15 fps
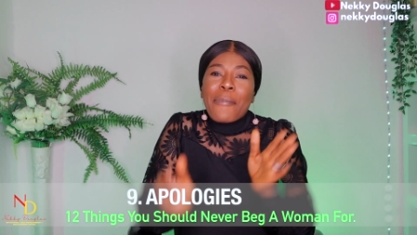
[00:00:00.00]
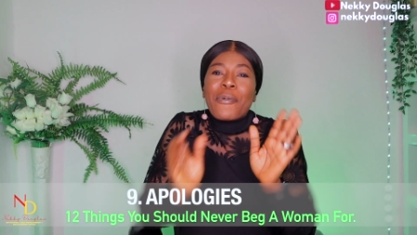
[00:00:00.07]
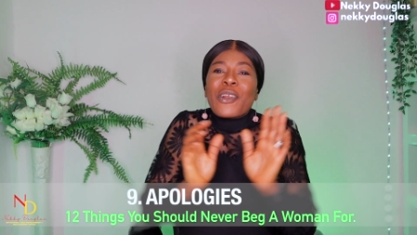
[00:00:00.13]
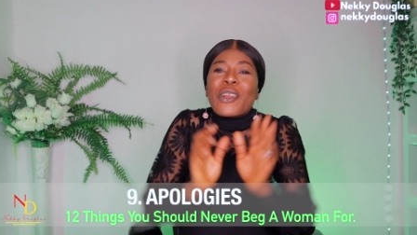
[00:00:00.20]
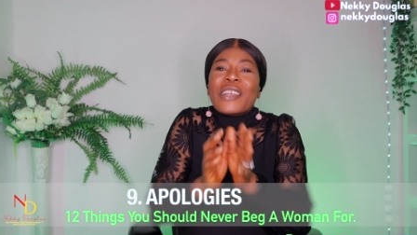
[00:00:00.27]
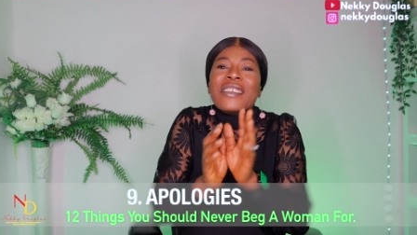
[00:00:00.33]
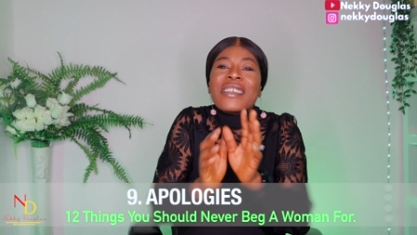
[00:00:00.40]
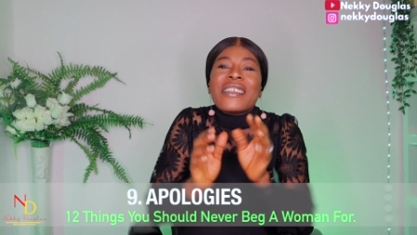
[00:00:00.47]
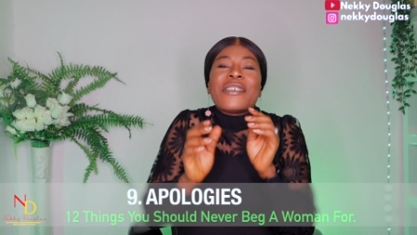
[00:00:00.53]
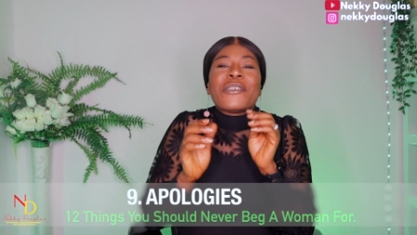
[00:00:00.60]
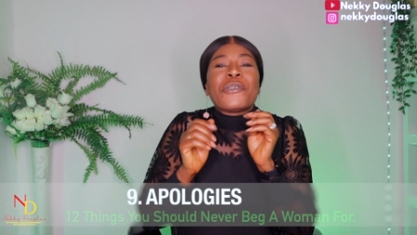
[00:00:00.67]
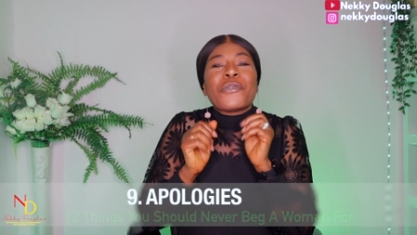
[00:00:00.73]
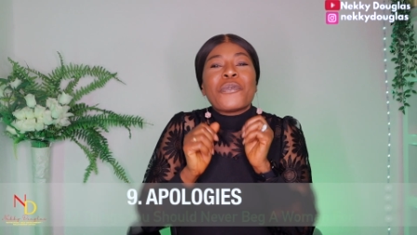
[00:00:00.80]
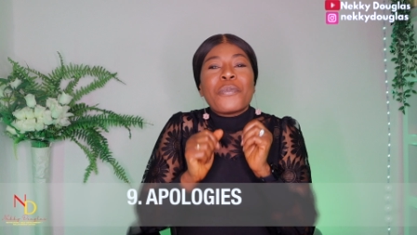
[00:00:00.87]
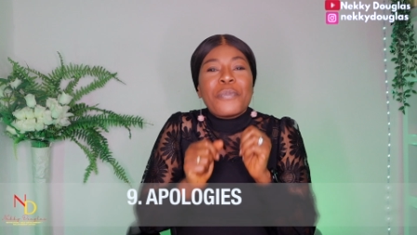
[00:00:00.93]
apologies
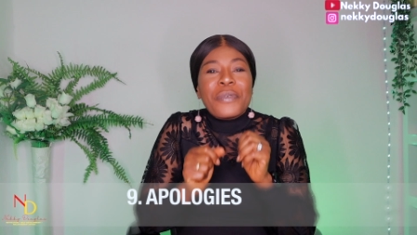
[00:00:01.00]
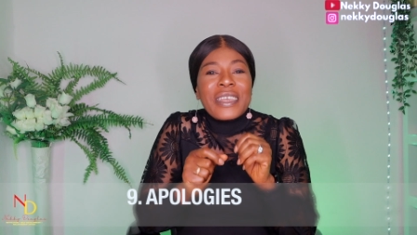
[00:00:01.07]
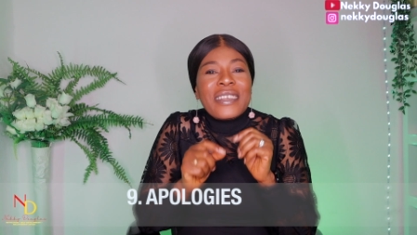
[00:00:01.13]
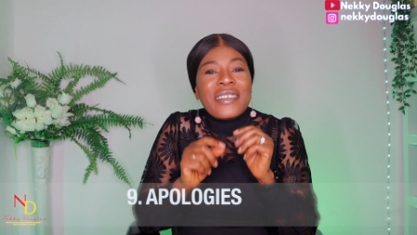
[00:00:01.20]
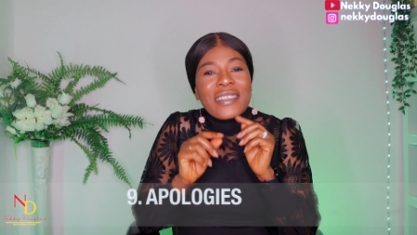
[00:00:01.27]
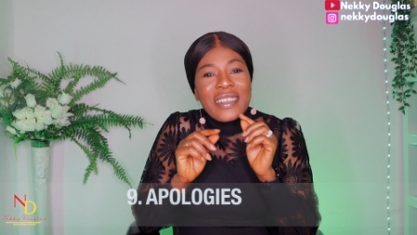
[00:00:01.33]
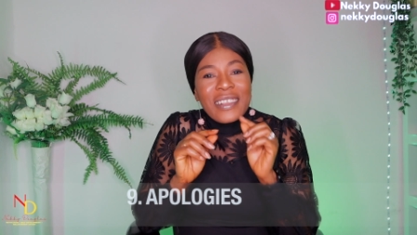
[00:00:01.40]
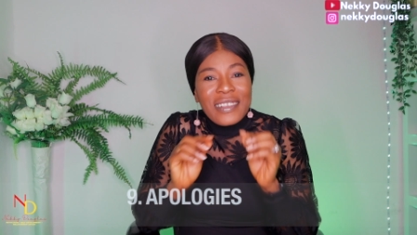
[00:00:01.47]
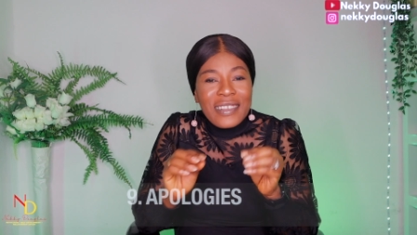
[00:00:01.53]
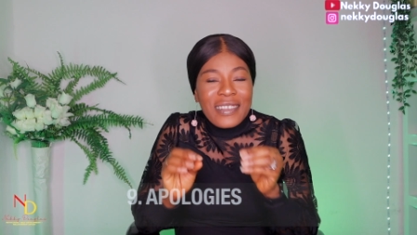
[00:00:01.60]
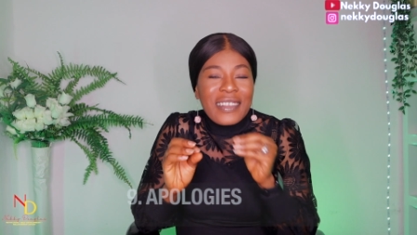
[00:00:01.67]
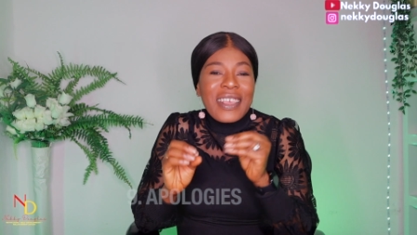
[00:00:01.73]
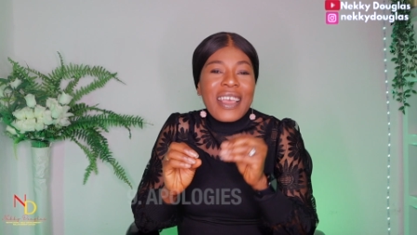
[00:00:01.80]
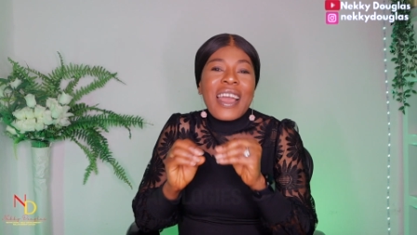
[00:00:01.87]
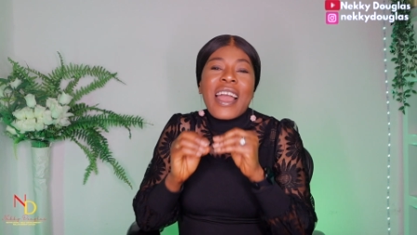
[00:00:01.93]
should be
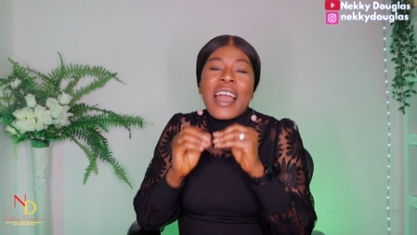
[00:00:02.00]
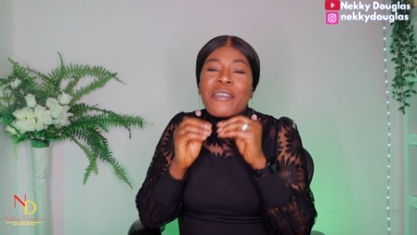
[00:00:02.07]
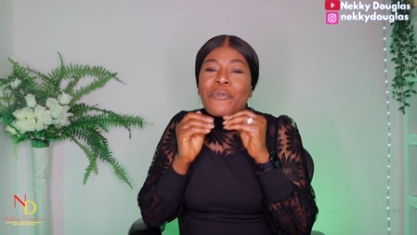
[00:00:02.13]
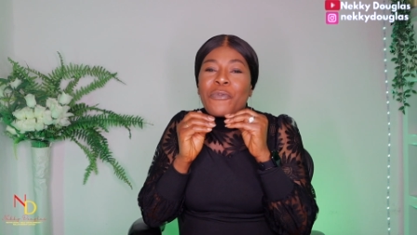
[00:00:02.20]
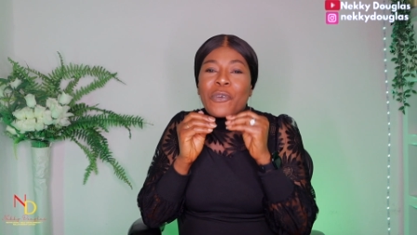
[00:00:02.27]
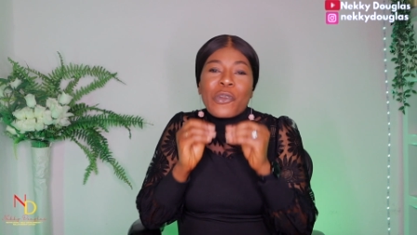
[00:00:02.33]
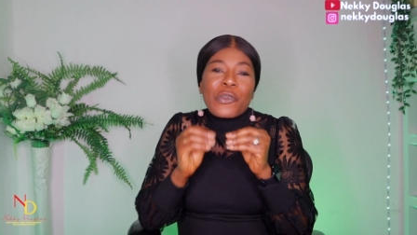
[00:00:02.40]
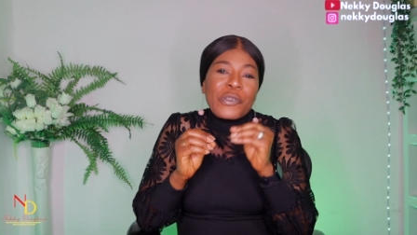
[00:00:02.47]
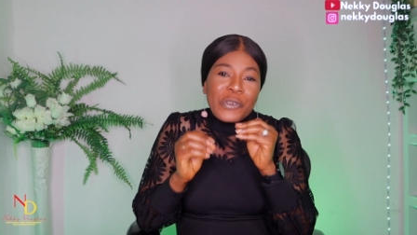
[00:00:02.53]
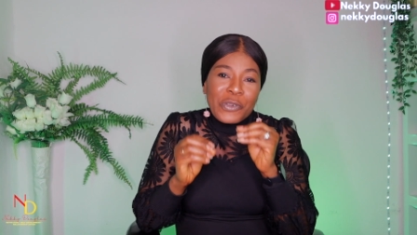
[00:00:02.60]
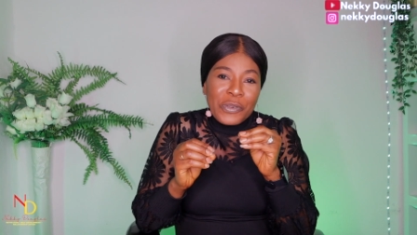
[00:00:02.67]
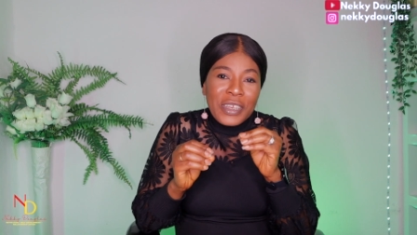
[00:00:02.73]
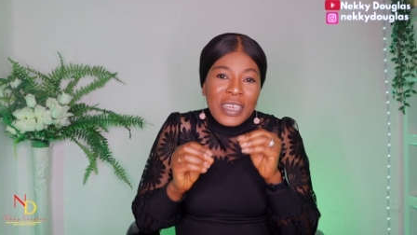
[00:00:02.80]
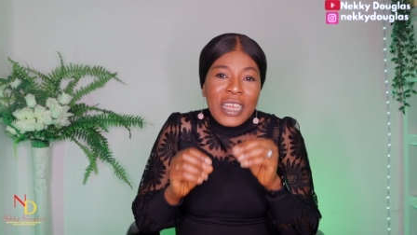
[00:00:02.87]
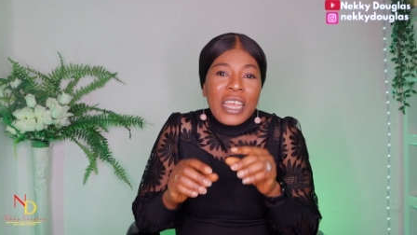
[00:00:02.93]
sincere and
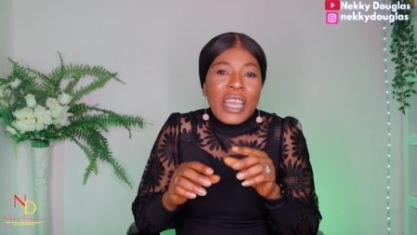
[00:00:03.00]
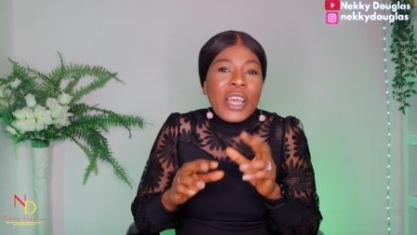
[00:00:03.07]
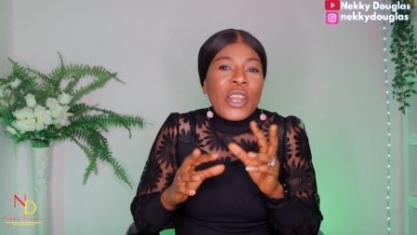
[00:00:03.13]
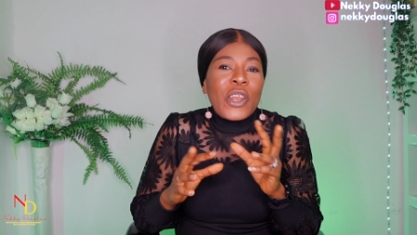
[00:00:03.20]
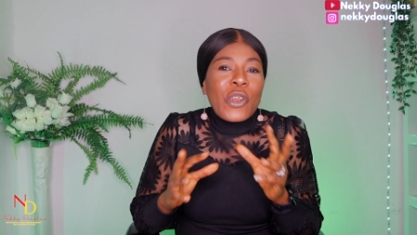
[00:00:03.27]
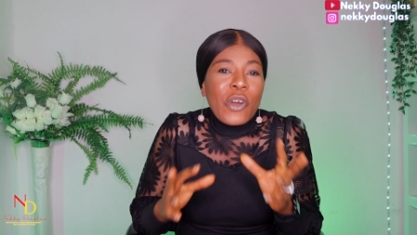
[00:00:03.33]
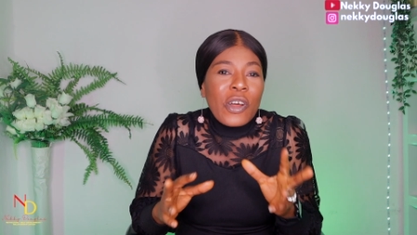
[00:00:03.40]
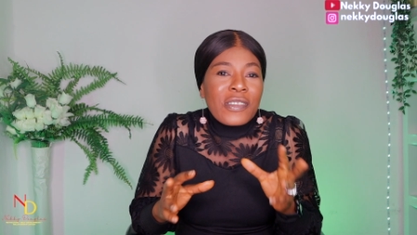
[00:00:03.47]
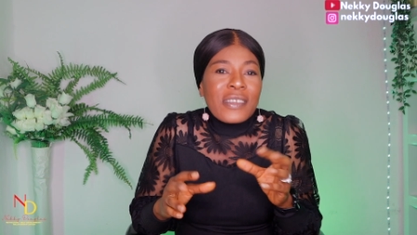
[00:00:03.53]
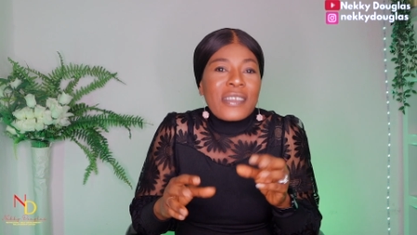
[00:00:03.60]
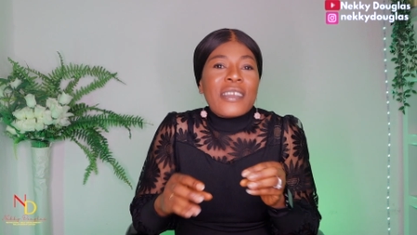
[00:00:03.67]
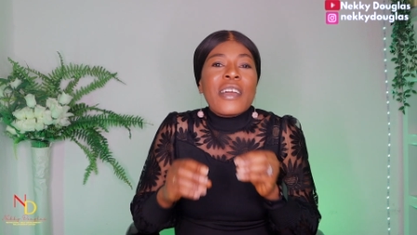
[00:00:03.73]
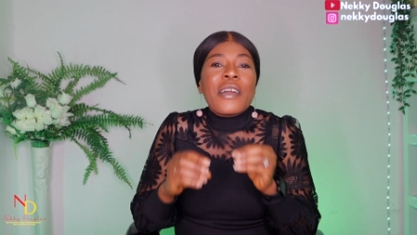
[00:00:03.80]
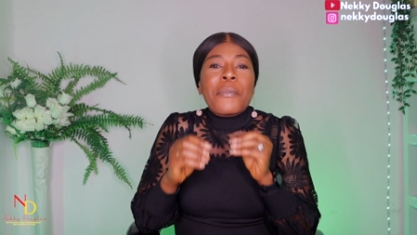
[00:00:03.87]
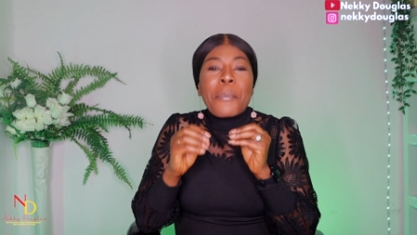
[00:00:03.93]
voluntary not
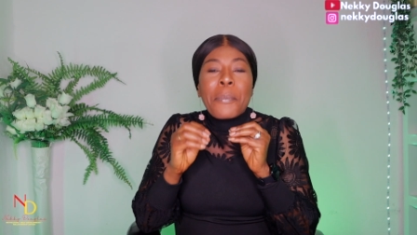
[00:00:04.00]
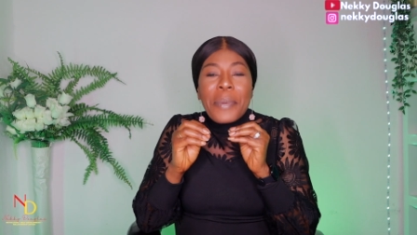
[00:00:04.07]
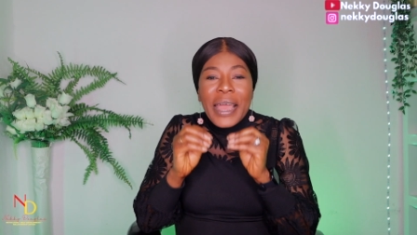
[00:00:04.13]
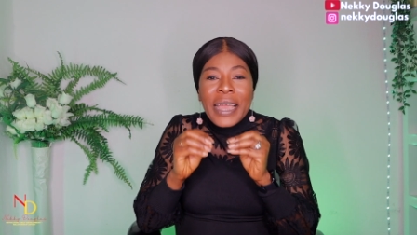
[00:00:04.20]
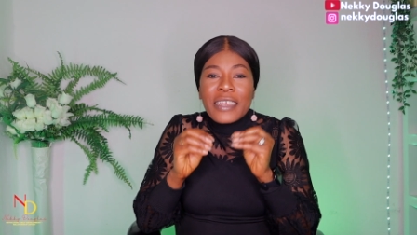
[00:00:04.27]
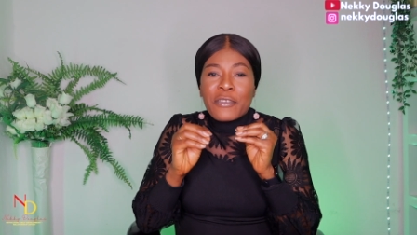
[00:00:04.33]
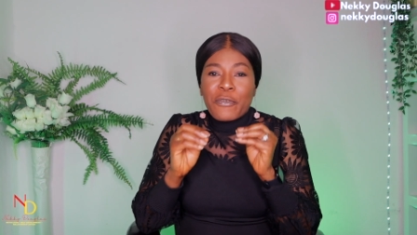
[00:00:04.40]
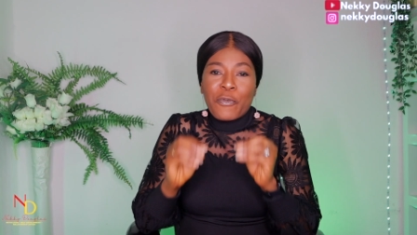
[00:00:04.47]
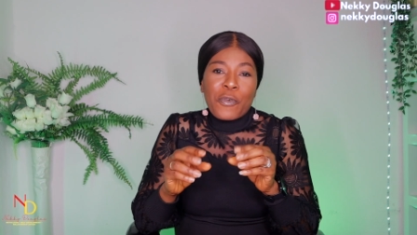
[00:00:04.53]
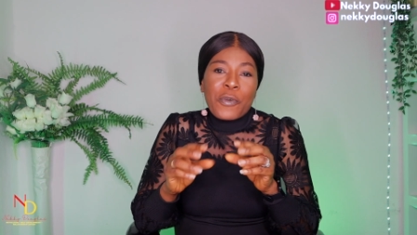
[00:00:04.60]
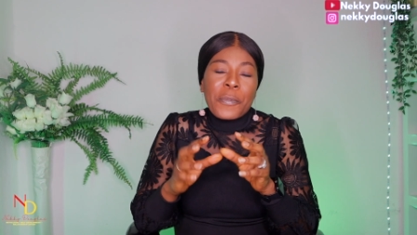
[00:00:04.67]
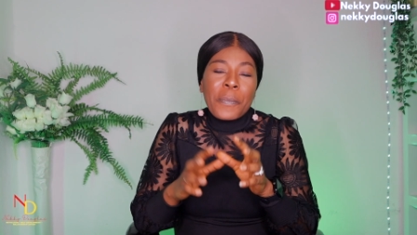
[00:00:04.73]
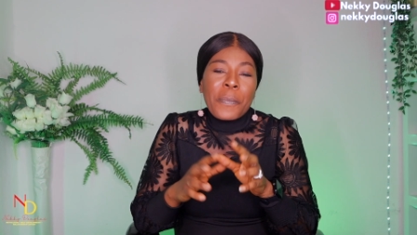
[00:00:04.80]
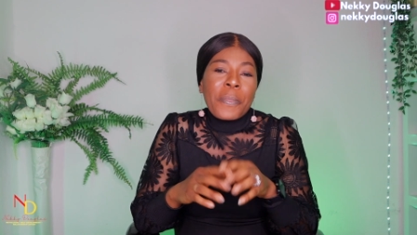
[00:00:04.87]
begged for.